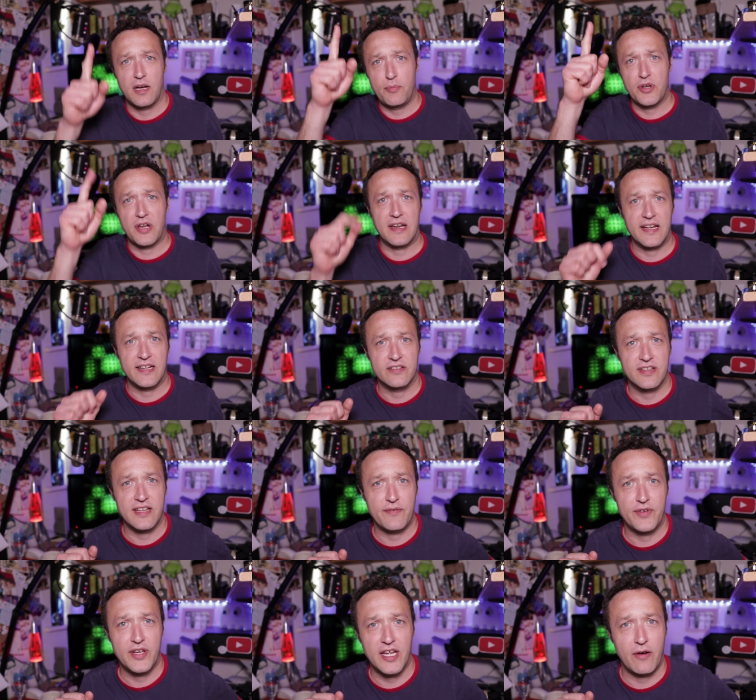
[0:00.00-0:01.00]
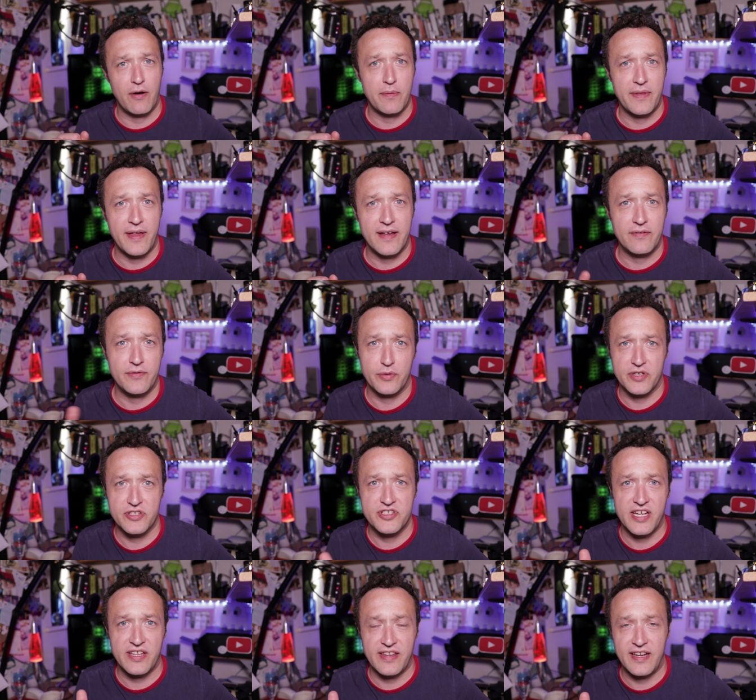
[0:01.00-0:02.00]
Put a link to that video up there if you want
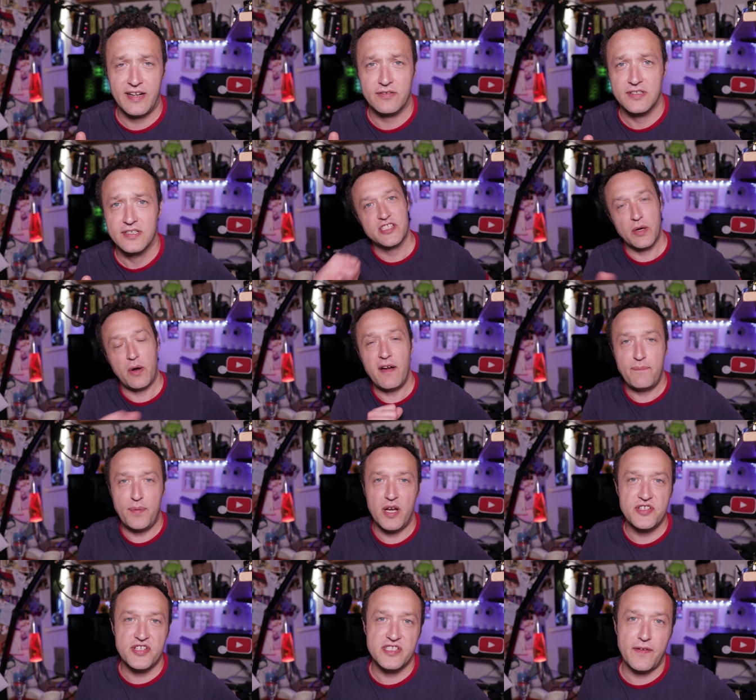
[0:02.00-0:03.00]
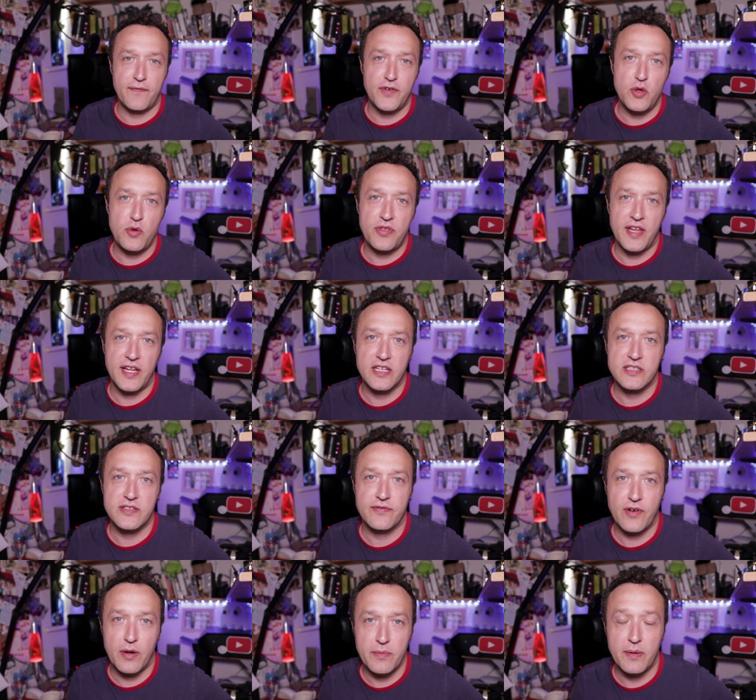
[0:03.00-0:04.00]
to check that out. So I've purchased a few things
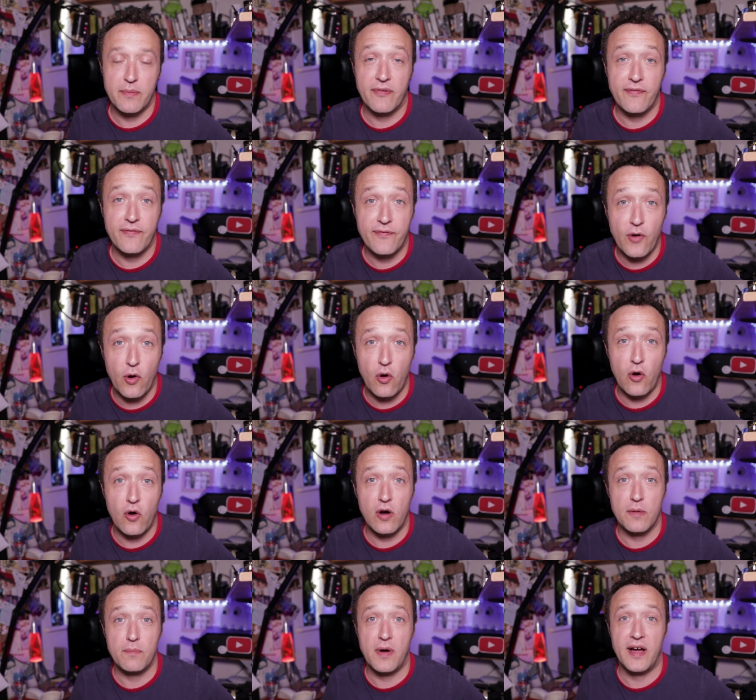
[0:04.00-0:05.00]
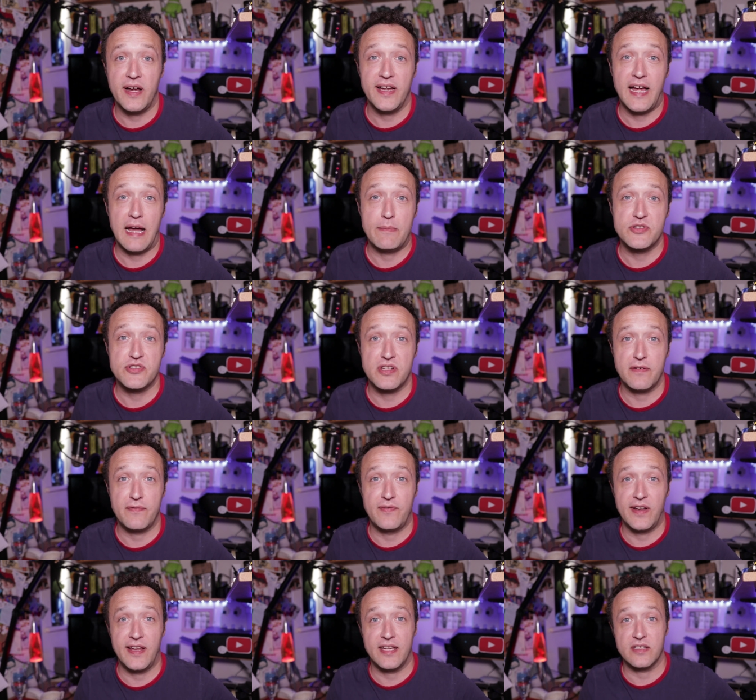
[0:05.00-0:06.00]
from them for my Amazon
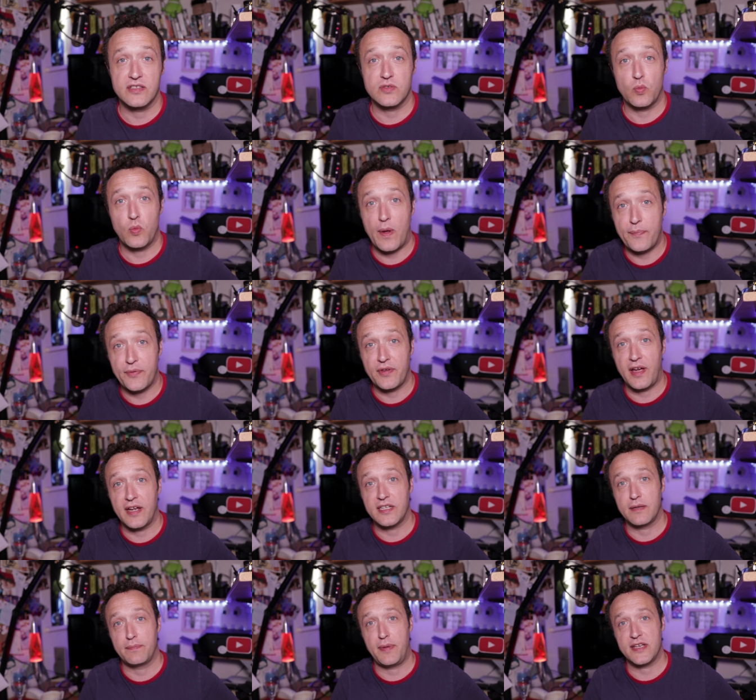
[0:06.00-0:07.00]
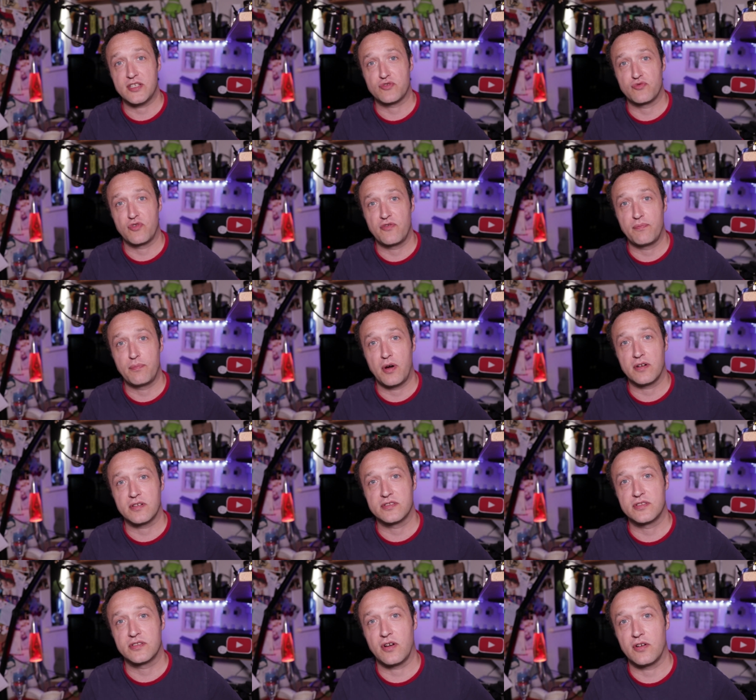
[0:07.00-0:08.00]
affiliate website, best roof
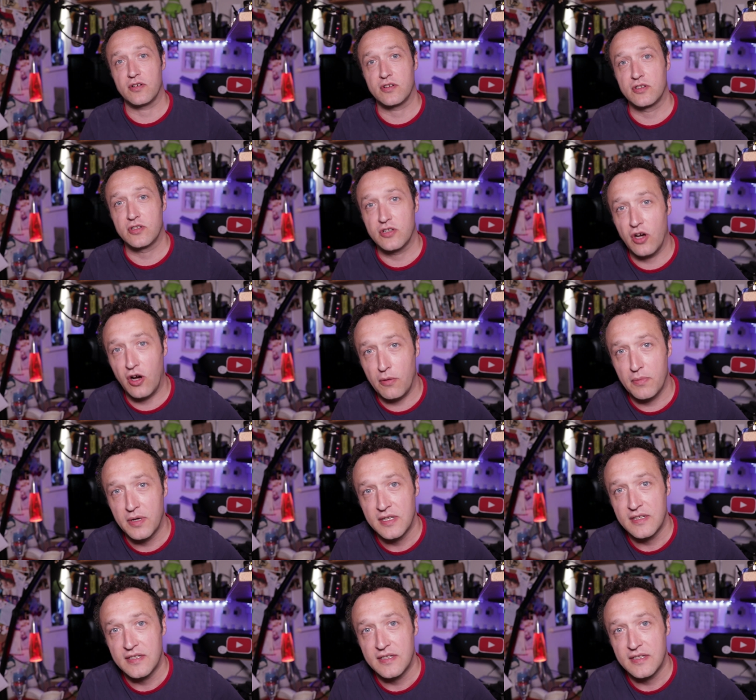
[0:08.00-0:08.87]
box dot com.